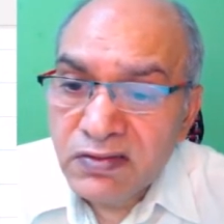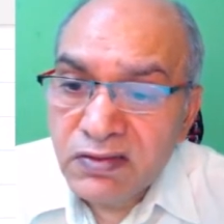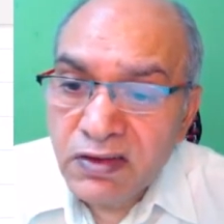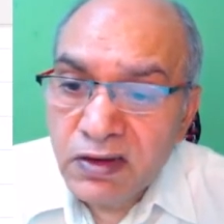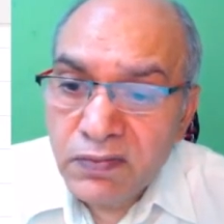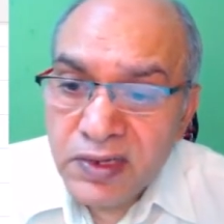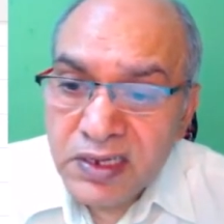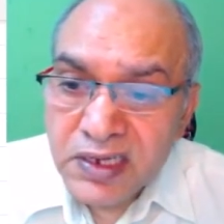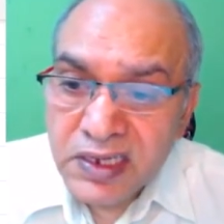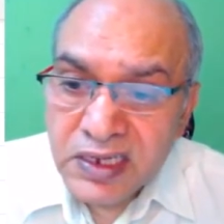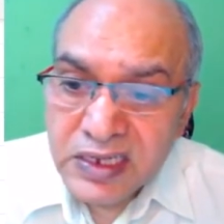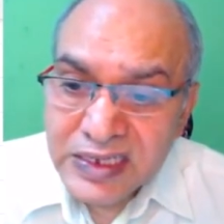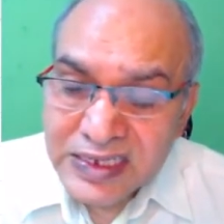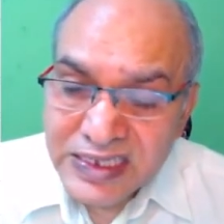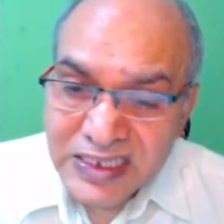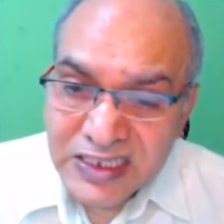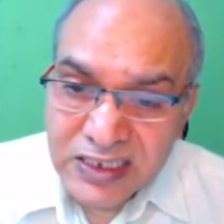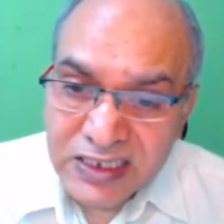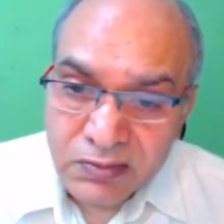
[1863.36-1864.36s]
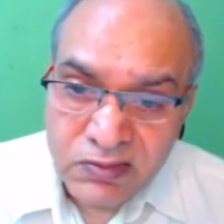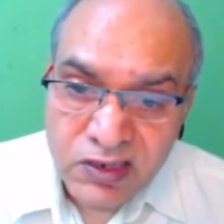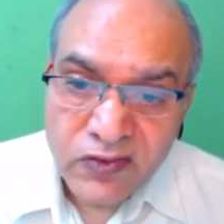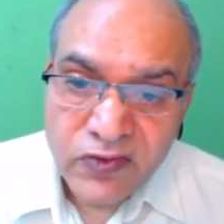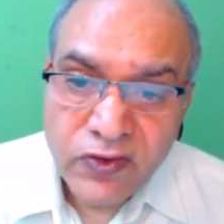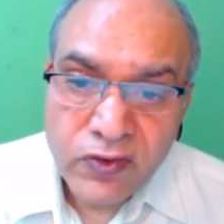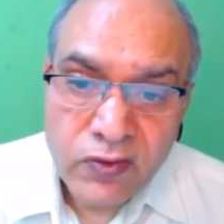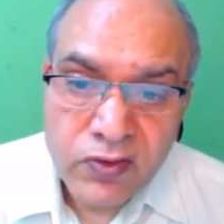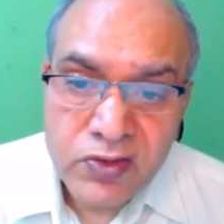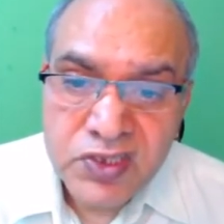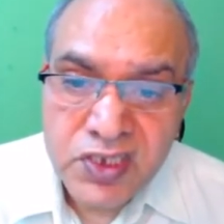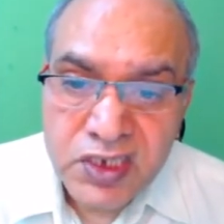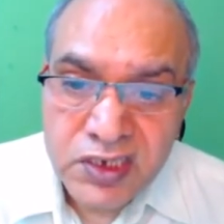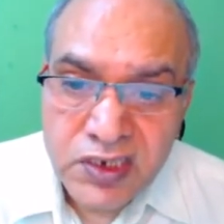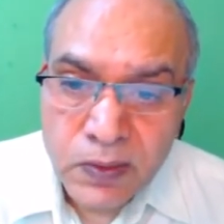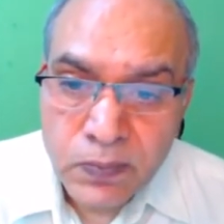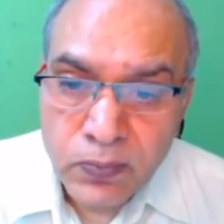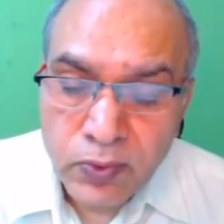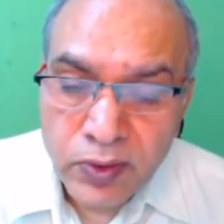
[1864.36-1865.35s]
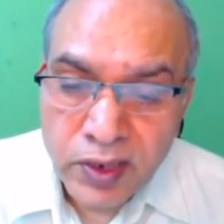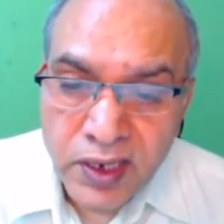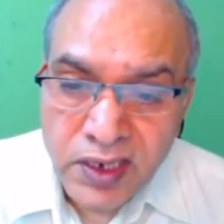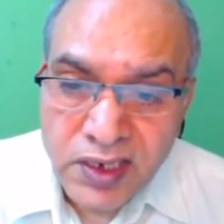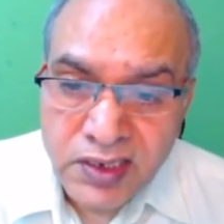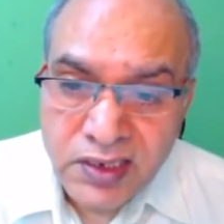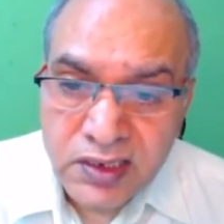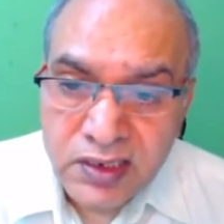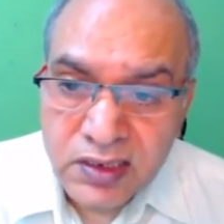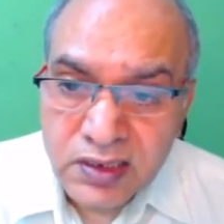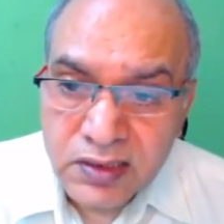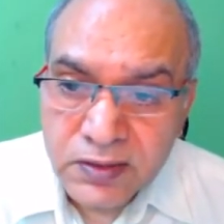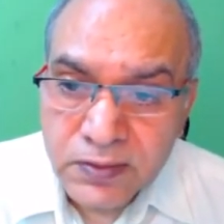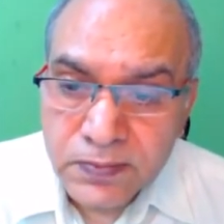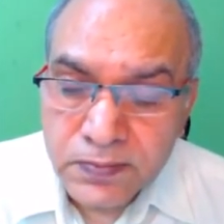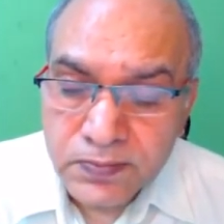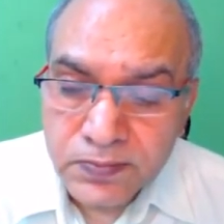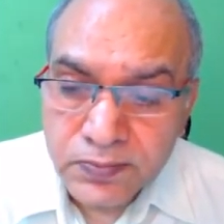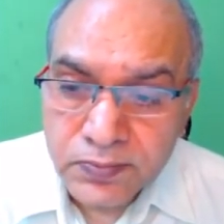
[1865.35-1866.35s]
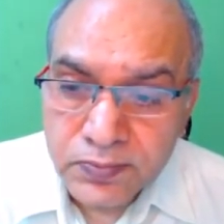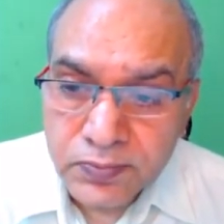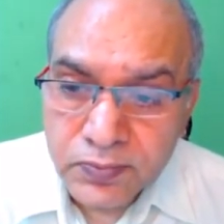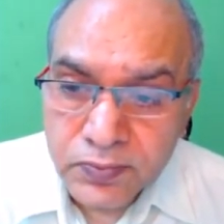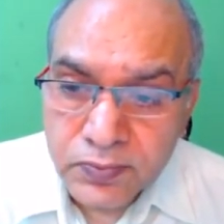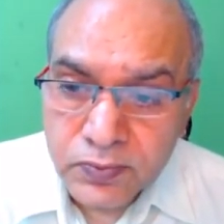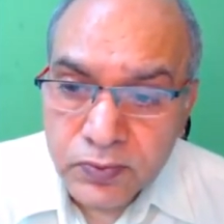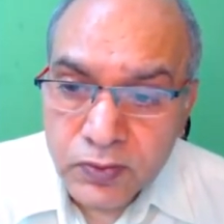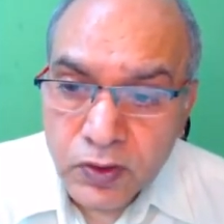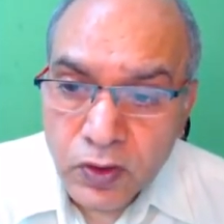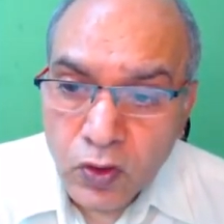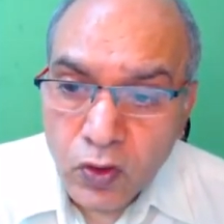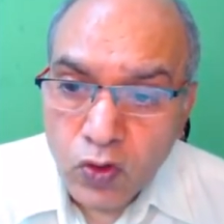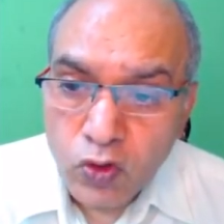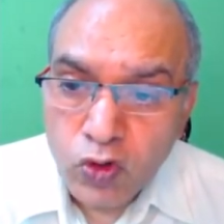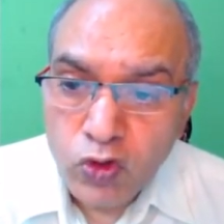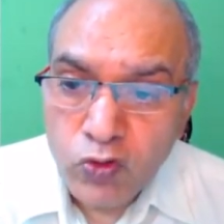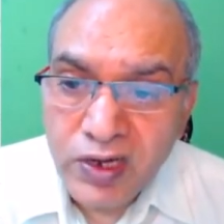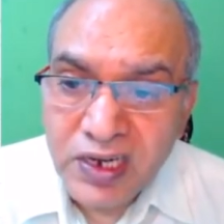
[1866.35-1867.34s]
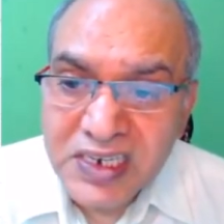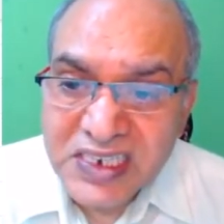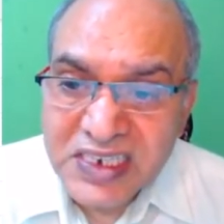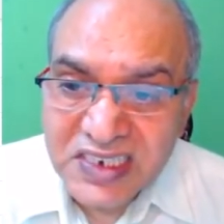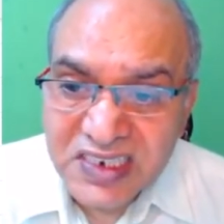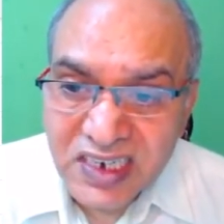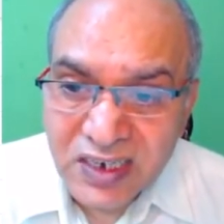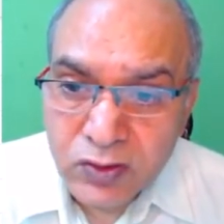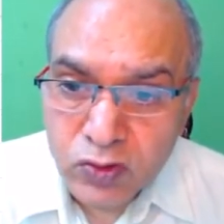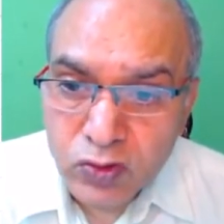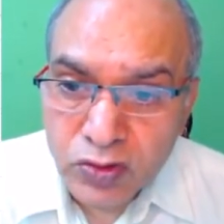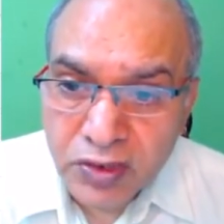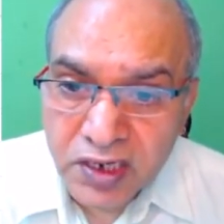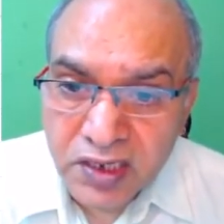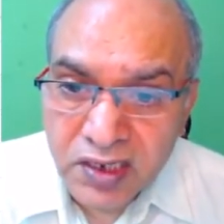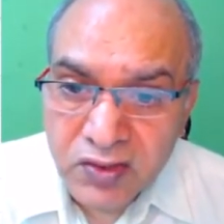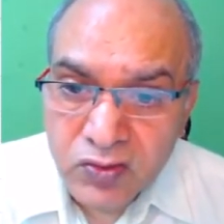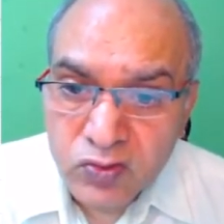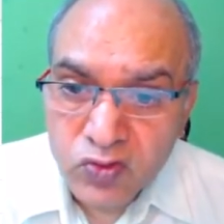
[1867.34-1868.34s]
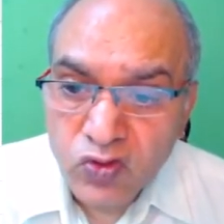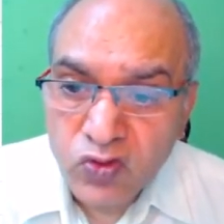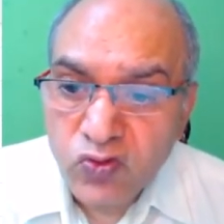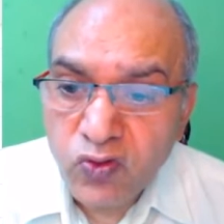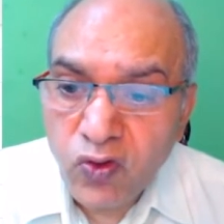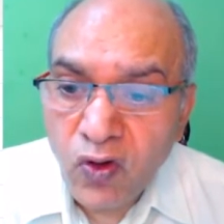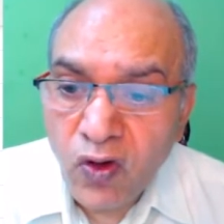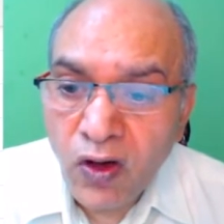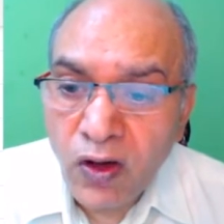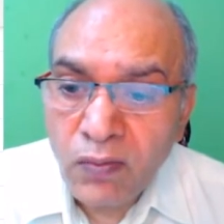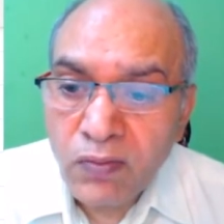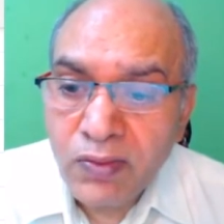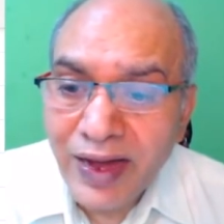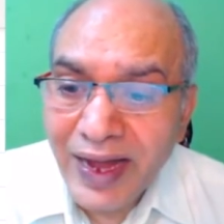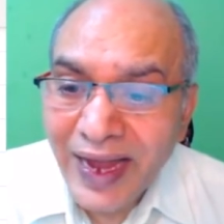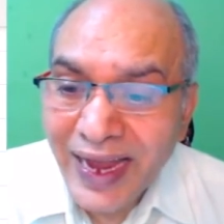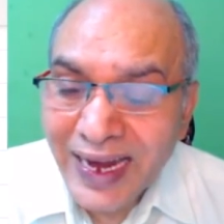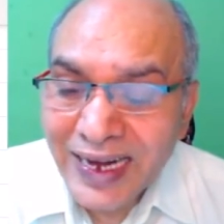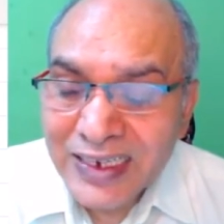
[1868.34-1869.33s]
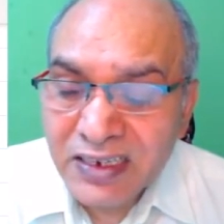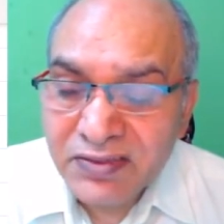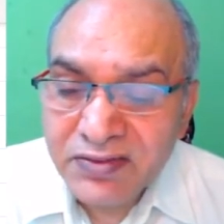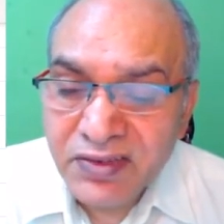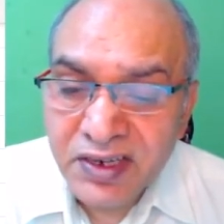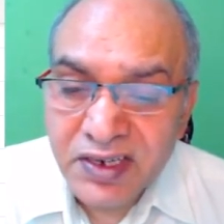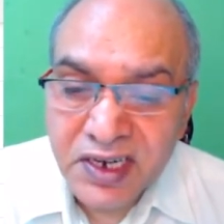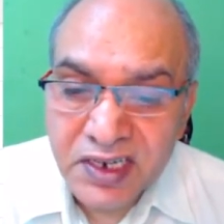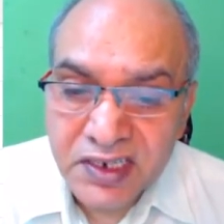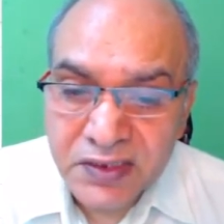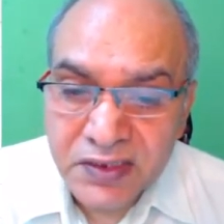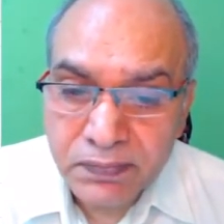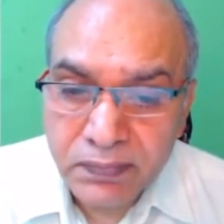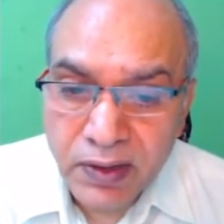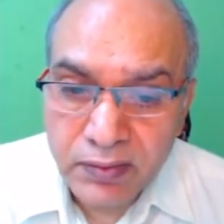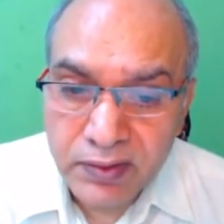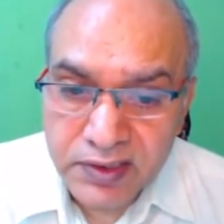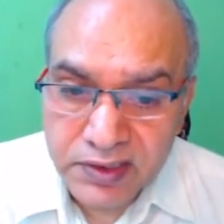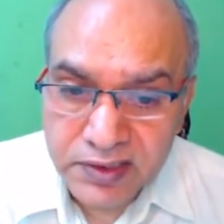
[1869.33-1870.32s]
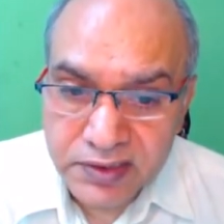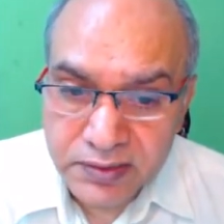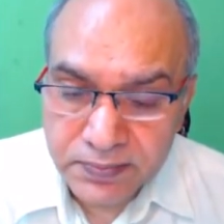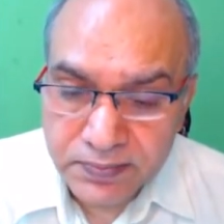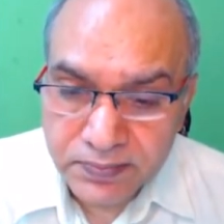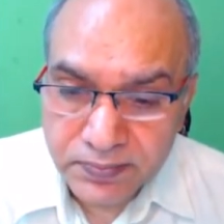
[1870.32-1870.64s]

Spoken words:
will be similar frequency component who will interact together to form active and reactive powers.